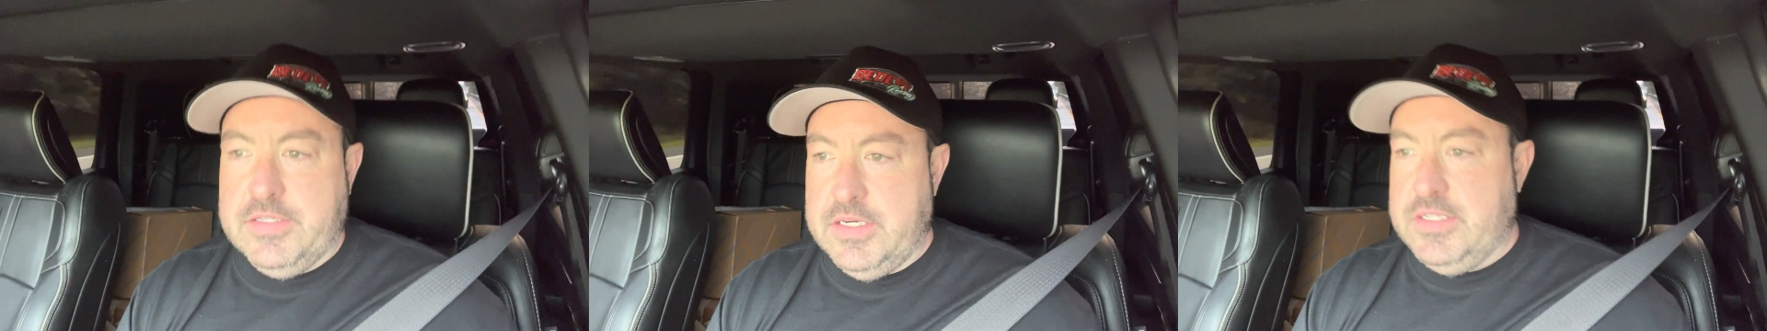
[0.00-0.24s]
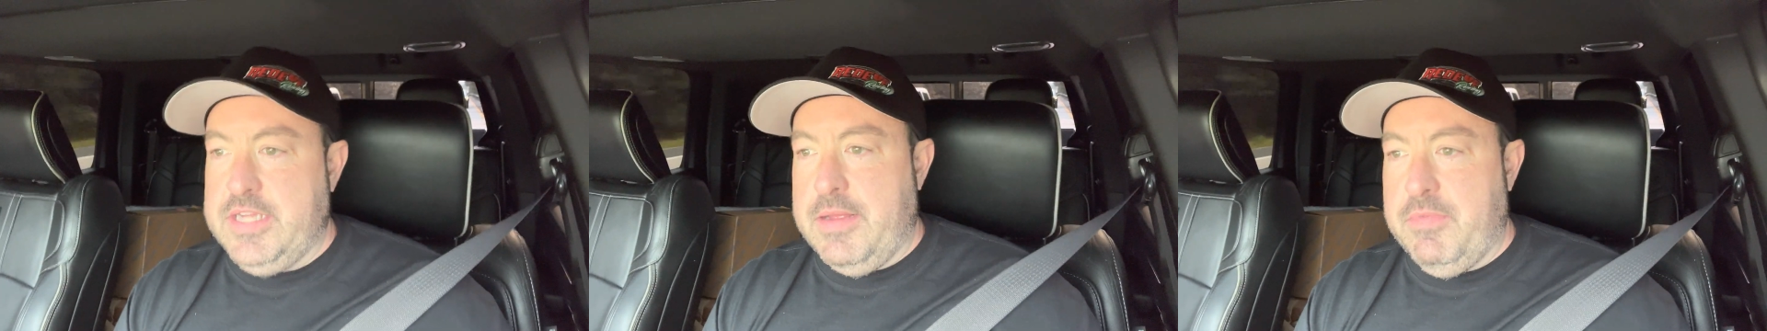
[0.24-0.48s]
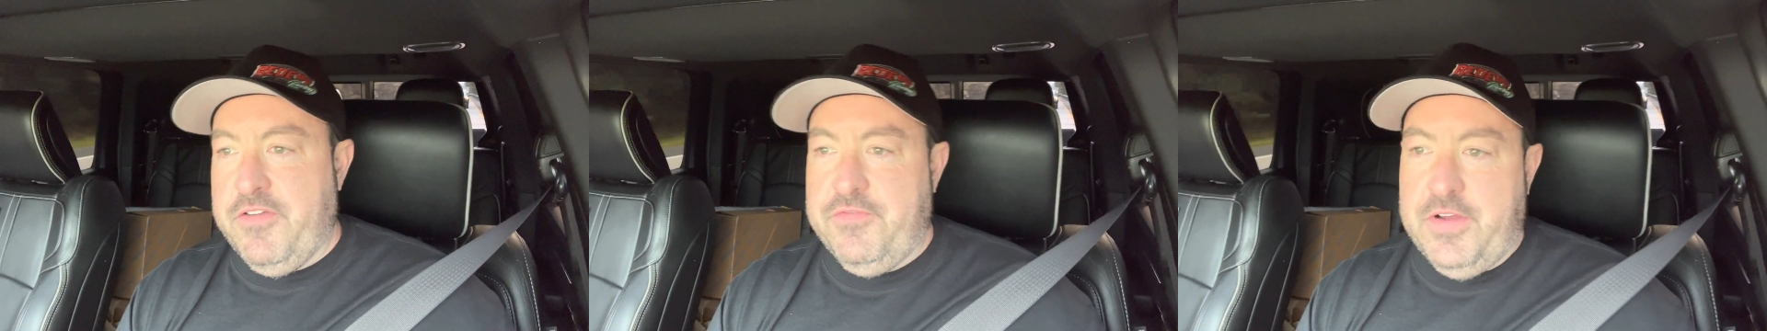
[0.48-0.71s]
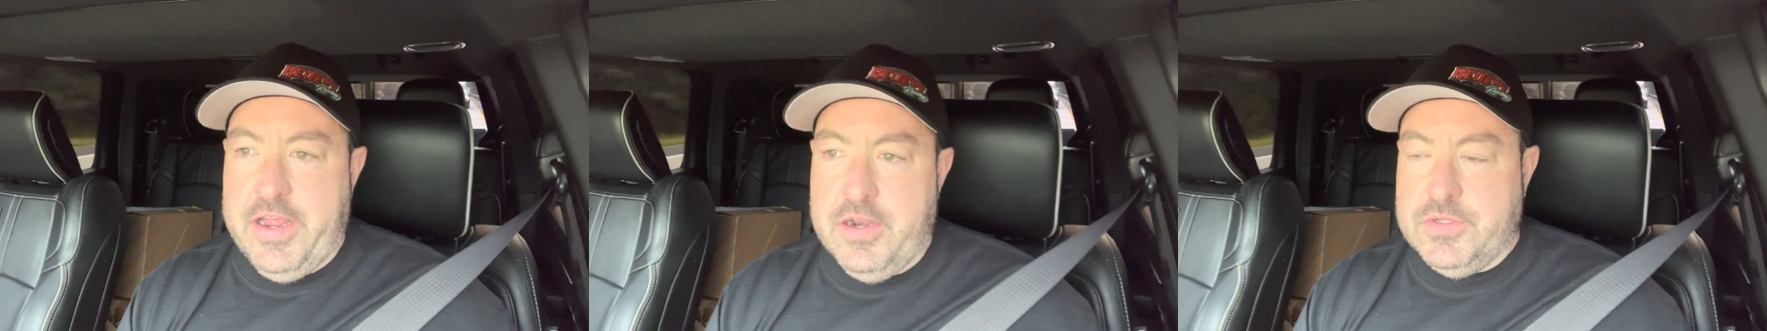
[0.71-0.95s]
to the
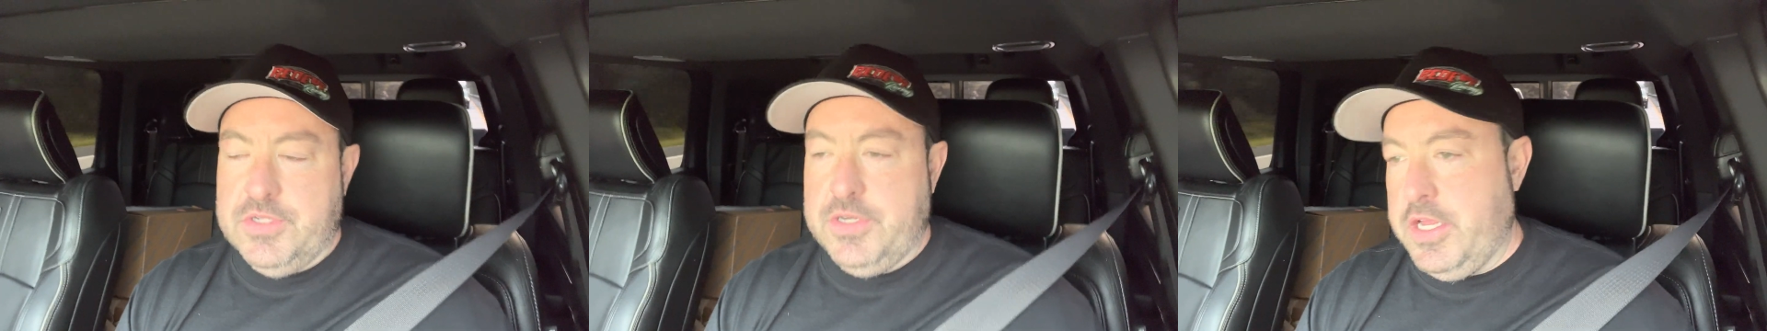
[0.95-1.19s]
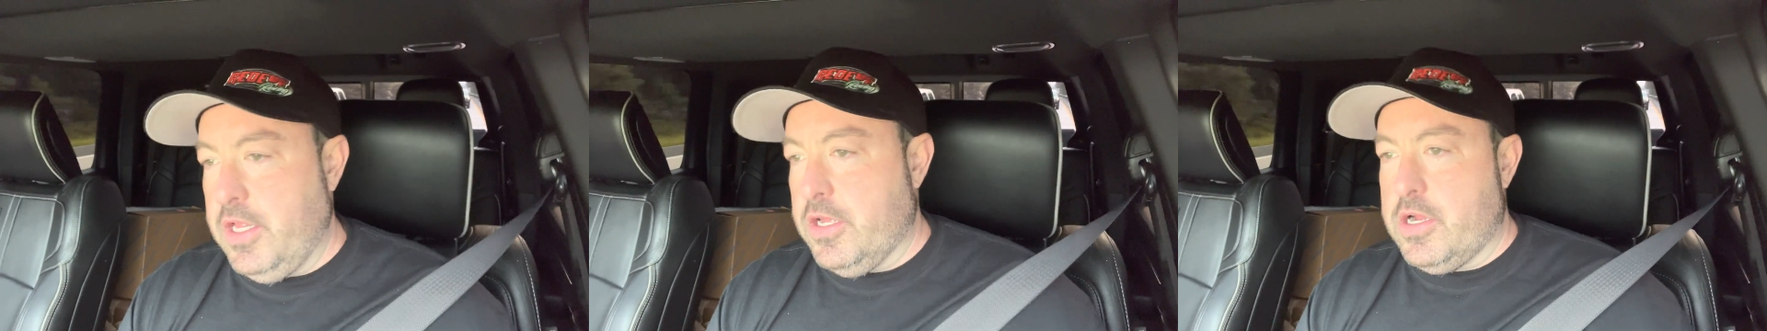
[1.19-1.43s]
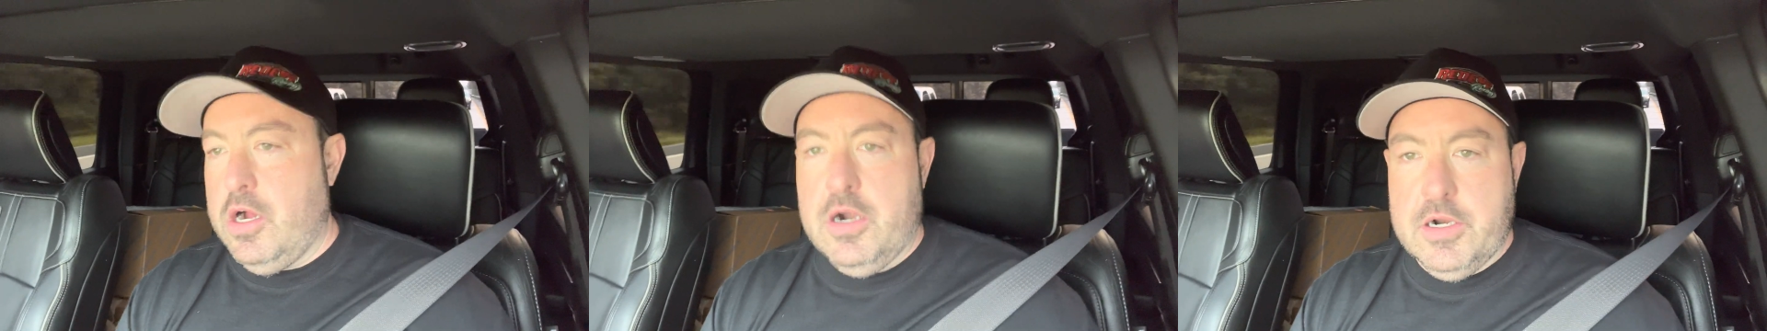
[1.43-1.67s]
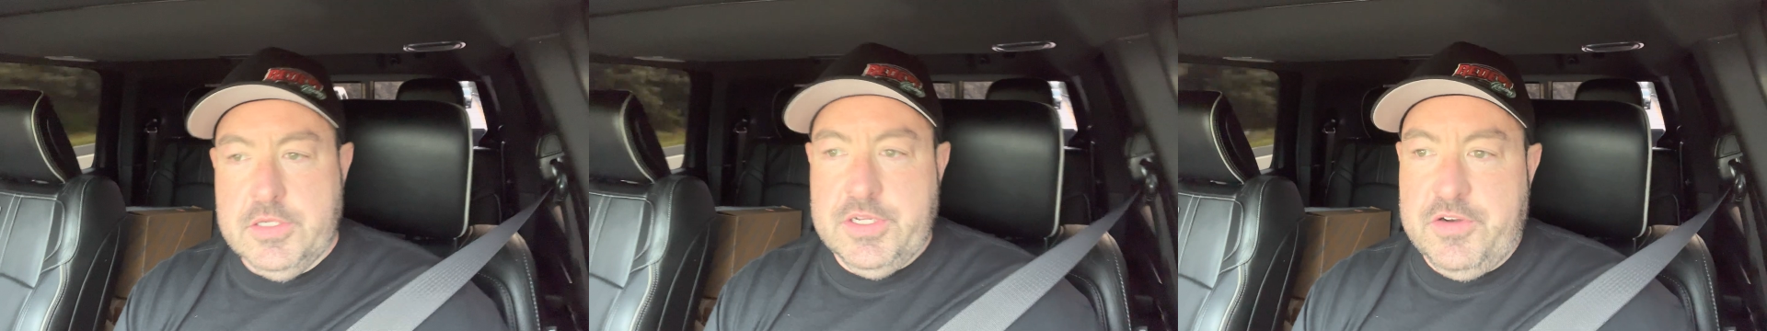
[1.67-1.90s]
semifinals and the other
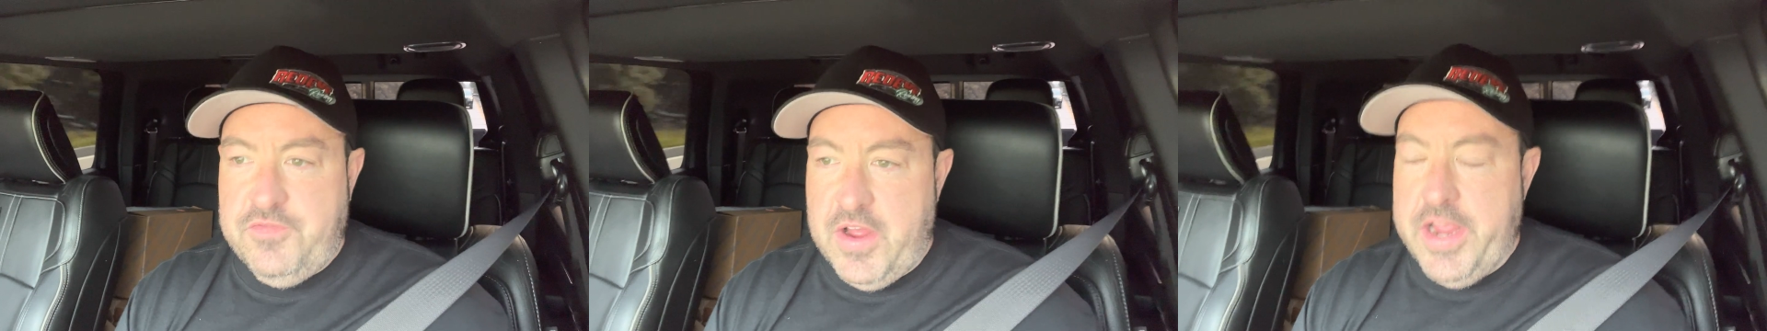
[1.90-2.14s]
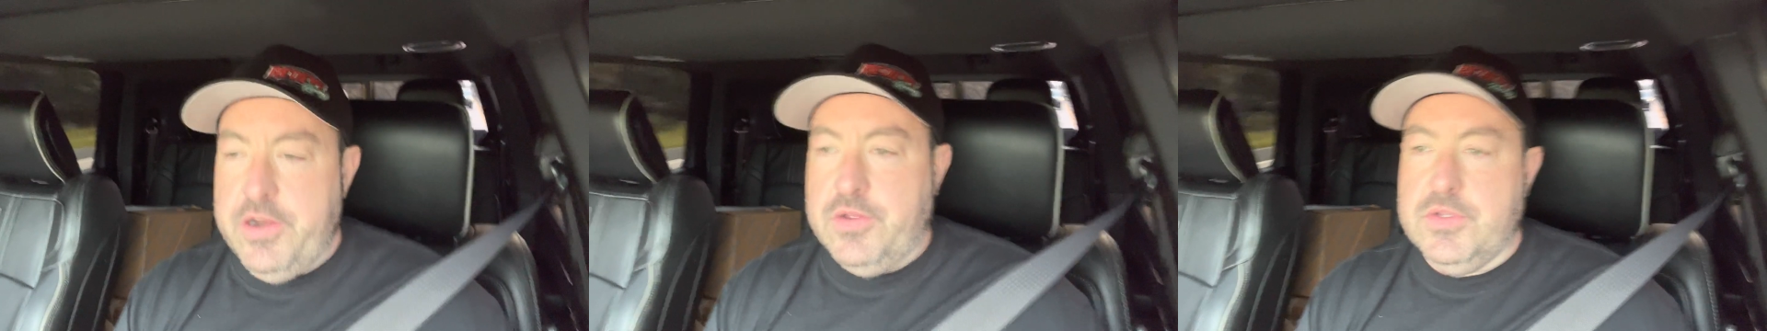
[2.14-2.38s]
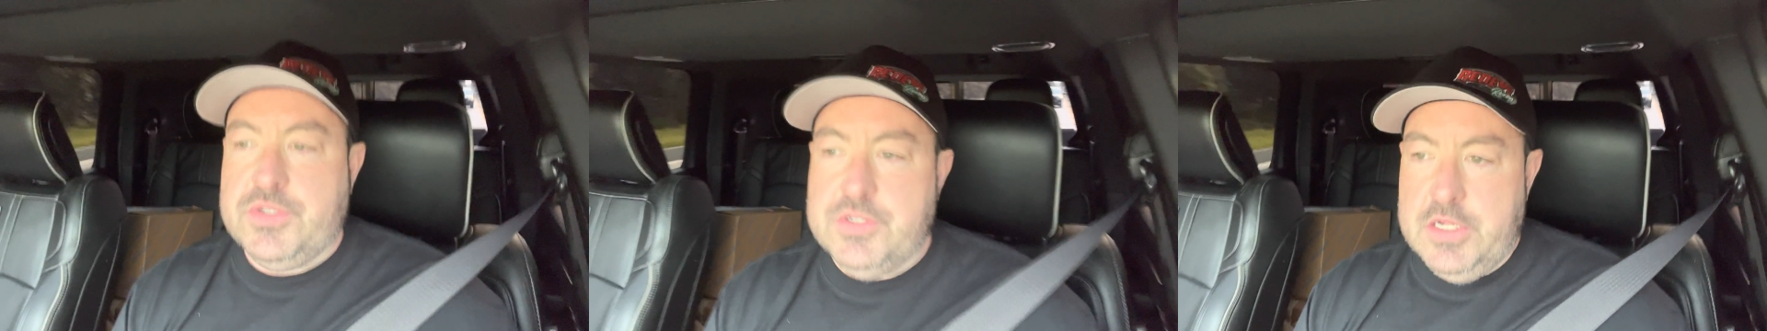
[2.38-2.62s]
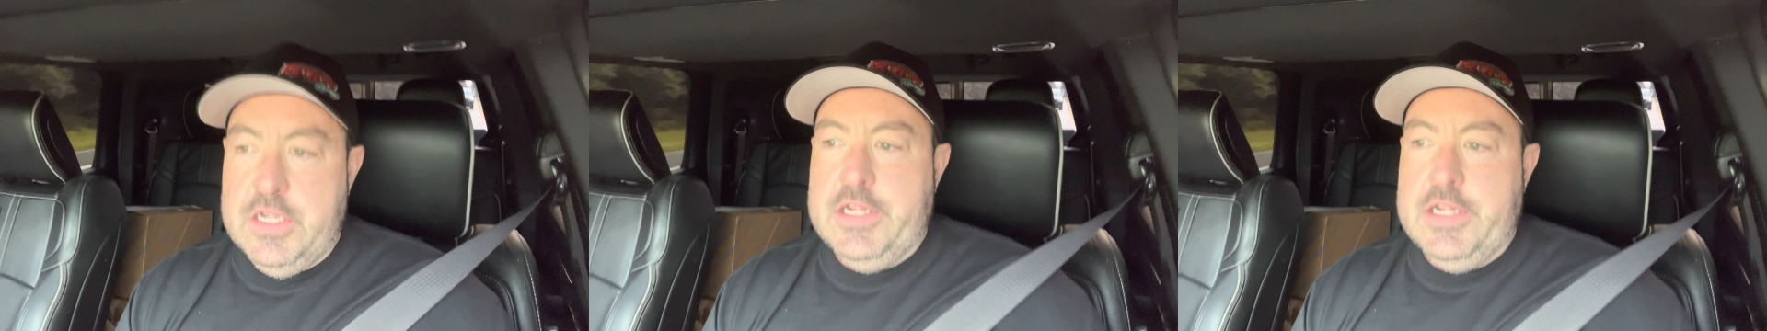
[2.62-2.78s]
car into the finals